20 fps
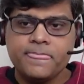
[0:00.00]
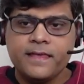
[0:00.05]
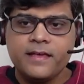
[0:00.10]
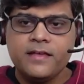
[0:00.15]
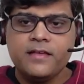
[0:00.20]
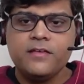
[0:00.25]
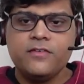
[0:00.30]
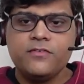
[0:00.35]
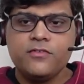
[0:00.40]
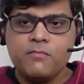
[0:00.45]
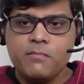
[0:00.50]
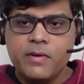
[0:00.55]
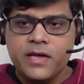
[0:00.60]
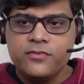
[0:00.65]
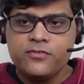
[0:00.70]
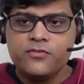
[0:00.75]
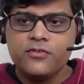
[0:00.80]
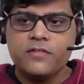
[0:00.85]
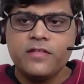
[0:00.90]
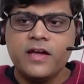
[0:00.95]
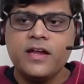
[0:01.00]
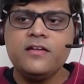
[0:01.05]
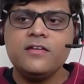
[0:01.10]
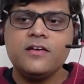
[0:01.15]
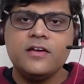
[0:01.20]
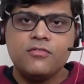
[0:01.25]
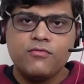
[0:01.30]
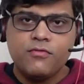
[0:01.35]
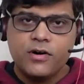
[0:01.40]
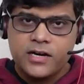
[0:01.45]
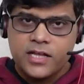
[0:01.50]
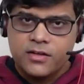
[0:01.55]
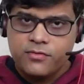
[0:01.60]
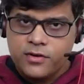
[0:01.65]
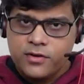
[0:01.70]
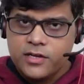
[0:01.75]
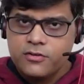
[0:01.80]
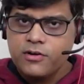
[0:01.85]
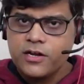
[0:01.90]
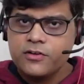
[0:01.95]
So make sure that
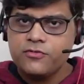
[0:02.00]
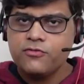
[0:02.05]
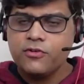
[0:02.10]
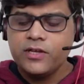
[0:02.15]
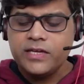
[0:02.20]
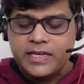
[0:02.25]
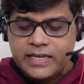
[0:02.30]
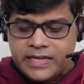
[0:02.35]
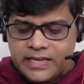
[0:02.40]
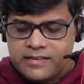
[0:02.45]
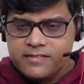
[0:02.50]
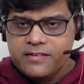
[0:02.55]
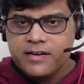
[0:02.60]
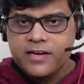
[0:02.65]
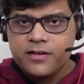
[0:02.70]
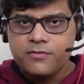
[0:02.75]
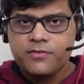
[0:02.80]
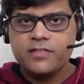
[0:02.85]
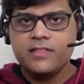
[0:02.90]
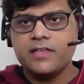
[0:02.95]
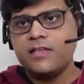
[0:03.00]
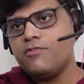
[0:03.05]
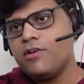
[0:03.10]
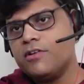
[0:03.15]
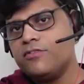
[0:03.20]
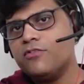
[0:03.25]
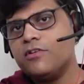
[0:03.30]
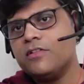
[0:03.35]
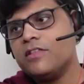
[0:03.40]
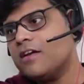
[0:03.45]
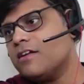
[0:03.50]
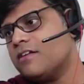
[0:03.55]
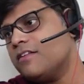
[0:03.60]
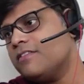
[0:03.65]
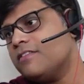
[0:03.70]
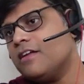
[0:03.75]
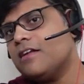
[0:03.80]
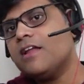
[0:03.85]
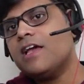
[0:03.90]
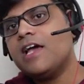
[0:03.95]
whatever you are showing, each and everything, you are showing that
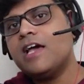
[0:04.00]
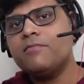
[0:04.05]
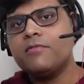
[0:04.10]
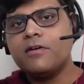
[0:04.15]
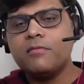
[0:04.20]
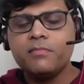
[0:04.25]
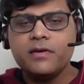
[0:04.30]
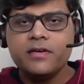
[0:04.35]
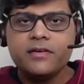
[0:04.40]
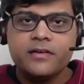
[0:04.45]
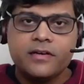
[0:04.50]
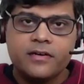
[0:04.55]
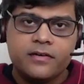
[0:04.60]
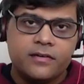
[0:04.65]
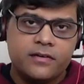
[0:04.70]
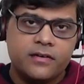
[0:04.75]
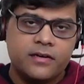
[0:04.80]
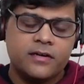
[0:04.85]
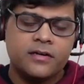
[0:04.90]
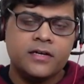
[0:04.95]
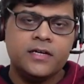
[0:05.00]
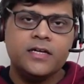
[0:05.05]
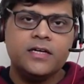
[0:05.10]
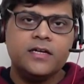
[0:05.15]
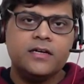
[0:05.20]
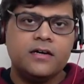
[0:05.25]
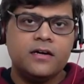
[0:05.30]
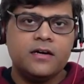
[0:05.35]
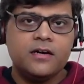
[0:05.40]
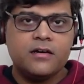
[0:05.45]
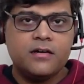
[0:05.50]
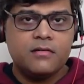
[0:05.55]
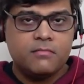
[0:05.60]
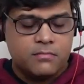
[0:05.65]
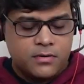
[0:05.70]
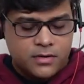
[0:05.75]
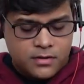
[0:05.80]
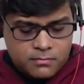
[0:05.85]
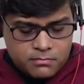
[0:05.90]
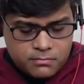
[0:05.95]
recently I have completed
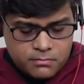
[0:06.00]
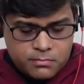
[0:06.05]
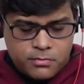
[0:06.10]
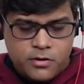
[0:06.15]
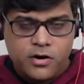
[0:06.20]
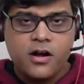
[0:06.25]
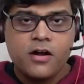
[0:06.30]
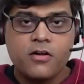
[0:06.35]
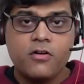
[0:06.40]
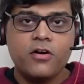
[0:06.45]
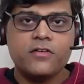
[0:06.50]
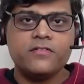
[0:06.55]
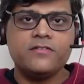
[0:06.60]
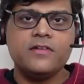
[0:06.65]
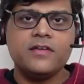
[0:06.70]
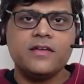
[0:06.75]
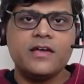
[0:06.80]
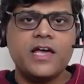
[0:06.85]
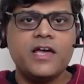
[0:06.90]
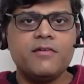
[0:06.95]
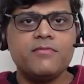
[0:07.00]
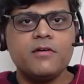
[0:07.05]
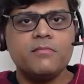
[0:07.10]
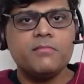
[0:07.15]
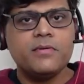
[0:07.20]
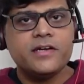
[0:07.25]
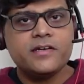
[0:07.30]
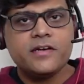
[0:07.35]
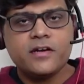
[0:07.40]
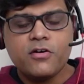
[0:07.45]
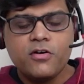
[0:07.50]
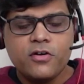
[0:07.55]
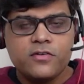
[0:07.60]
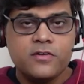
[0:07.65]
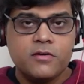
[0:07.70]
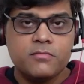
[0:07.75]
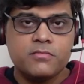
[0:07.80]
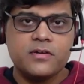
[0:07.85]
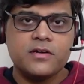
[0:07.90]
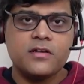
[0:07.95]
product costing, I have completed cost
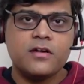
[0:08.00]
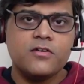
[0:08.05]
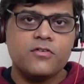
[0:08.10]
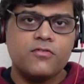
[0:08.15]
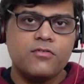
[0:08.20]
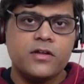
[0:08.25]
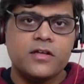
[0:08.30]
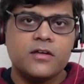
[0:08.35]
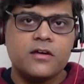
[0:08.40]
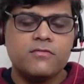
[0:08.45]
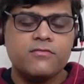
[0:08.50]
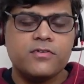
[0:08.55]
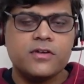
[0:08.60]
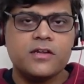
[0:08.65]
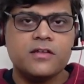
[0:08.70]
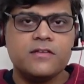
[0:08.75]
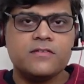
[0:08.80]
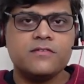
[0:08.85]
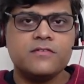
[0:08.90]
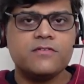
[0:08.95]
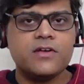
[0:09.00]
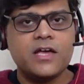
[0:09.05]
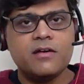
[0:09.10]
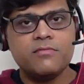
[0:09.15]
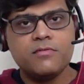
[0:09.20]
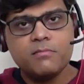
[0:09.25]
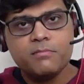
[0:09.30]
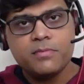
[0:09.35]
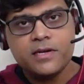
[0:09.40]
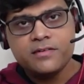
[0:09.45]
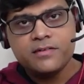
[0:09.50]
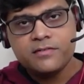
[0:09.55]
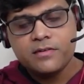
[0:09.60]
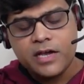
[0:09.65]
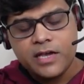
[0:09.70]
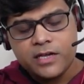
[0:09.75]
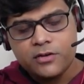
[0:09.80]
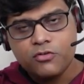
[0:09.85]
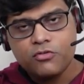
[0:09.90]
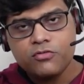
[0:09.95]
object controlling configurations,
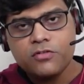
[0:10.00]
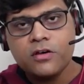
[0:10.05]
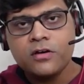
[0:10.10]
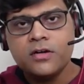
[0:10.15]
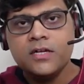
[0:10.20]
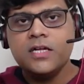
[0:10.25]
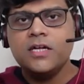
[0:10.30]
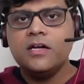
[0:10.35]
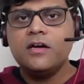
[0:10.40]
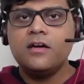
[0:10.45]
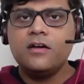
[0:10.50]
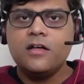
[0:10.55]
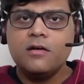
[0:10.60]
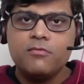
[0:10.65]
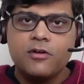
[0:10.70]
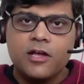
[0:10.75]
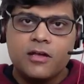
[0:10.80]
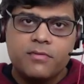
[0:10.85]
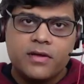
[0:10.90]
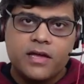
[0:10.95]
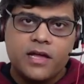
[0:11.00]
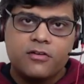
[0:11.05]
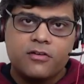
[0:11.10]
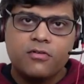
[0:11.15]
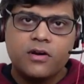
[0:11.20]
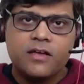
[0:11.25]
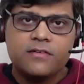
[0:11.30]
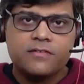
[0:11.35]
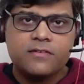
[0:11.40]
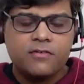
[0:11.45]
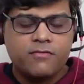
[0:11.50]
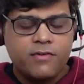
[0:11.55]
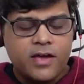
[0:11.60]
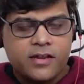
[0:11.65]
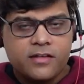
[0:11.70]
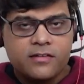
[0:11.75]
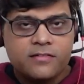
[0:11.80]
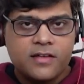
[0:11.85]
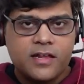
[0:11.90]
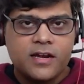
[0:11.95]
I know the WIP calculation,
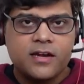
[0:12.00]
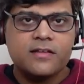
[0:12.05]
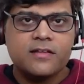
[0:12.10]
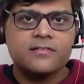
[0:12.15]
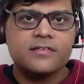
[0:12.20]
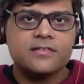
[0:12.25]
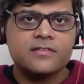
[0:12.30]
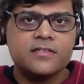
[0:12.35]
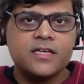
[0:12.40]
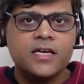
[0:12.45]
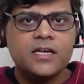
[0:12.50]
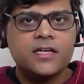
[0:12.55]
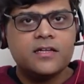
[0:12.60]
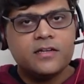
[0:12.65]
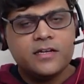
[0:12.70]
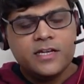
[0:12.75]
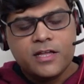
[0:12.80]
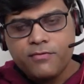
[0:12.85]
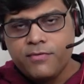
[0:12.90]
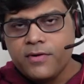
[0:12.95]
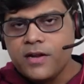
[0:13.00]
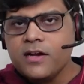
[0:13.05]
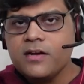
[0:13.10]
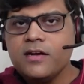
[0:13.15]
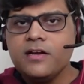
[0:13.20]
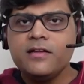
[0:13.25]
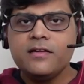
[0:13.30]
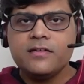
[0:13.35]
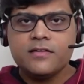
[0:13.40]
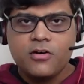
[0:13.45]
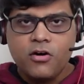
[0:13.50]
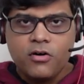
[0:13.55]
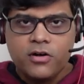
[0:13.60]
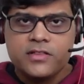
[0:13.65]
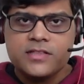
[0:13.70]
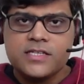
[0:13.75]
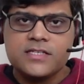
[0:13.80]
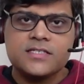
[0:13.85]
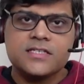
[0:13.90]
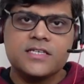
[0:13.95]
variance analysis. Definitely all
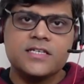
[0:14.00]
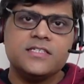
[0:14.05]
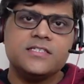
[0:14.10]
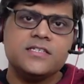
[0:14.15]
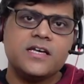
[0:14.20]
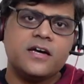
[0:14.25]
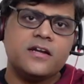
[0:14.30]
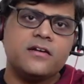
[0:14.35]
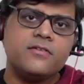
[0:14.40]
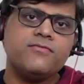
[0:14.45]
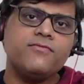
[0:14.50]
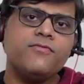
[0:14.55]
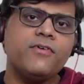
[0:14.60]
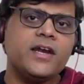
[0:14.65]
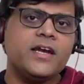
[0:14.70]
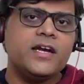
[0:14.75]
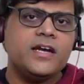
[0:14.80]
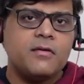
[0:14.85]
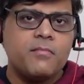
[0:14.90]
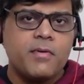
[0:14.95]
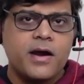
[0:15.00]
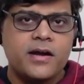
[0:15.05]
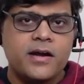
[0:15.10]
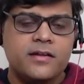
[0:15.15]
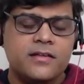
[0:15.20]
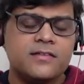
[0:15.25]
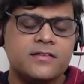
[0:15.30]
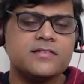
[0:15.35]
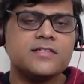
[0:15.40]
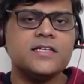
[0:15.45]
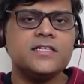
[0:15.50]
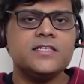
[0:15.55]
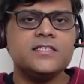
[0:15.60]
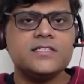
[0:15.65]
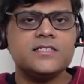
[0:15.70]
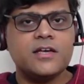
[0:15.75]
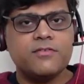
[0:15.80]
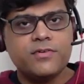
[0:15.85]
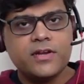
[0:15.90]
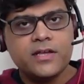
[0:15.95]
these skills are very demanding skills.
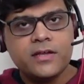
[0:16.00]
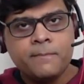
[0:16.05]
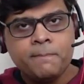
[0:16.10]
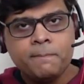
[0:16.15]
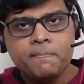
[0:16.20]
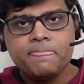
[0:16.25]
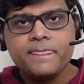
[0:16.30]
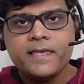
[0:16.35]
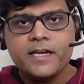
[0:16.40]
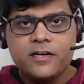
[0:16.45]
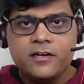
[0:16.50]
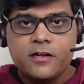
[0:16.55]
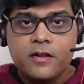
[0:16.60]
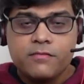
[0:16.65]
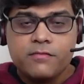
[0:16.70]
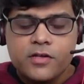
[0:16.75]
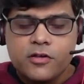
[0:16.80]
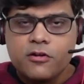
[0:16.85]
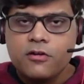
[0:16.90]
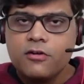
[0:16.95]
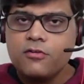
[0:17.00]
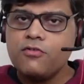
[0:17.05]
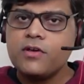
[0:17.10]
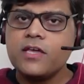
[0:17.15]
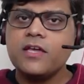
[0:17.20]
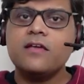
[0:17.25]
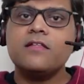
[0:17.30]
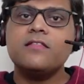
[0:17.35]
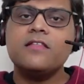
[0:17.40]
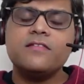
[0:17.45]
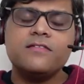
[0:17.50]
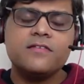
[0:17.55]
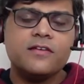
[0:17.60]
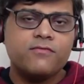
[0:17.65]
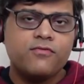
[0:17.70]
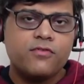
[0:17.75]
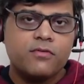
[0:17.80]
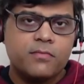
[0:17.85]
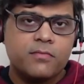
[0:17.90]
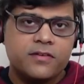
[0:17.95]
Every interviewer looking this
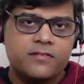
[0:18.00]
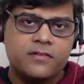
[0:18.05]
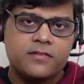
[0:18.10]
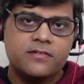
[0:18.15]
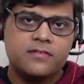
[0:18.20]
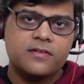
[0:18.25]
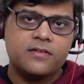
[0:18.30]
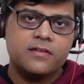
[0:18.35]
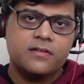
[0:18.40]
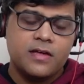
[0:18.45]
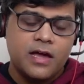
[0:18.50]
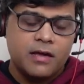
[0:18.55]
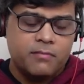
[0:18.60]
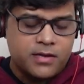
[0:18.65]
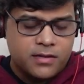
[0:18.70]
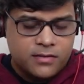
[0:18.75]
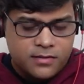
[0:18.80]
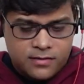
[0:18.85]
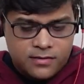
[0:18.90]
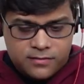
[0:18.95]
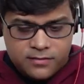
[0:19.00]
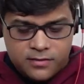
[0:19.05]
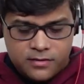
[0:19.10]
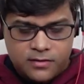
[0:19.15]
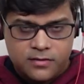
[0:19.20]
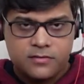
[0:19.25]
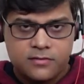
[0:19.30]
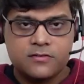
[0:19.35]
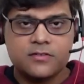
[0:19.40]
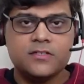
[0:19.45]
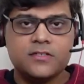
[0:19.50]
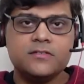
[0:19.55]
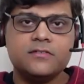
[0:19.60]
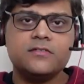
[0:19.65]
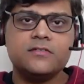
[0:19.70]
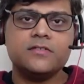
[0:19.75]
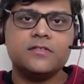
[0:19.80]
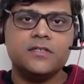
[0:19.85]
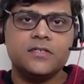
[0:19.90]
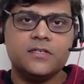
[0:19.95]
information, demand
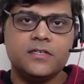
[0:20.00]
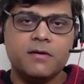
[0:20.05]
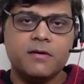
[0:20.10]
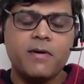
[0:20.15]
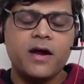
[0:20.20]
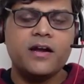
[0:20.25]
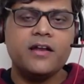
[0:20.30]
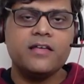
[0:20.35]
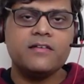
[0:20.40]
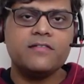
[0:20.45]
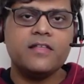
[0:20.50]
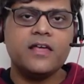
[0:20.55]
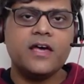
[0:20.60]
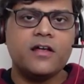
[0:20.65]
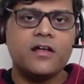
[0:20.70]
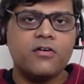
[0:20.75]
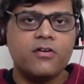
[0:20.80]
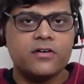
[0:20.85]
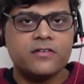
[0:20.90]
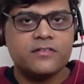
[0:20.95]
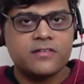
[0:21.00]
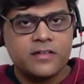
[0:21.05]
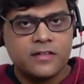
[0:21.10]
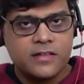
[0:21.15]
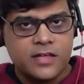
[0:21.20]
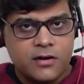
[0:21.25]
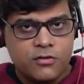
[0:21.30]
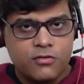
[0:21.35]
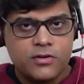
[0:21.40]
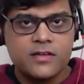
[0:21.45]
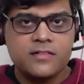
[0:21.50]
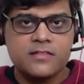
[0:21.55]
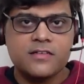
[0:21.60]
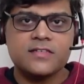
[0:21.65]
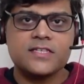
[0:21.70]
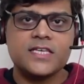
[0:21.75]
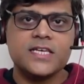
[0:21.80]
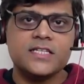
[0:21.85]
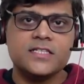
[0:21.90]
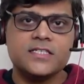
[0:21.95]
is there, or they are looking these
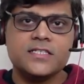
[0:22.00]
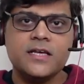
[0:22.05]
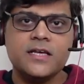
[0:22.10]
skills.